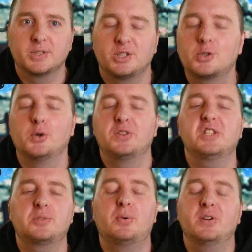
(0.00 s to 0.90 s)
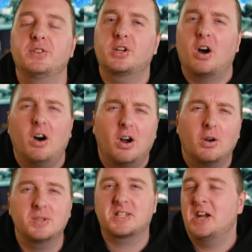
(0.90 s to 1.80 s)
So at this point, the car
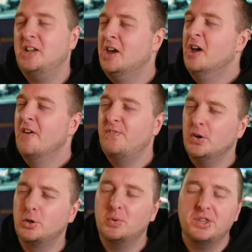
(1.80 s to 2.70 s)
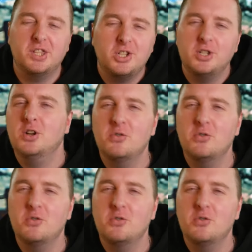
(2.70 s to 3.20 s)
was kind of filled with this, you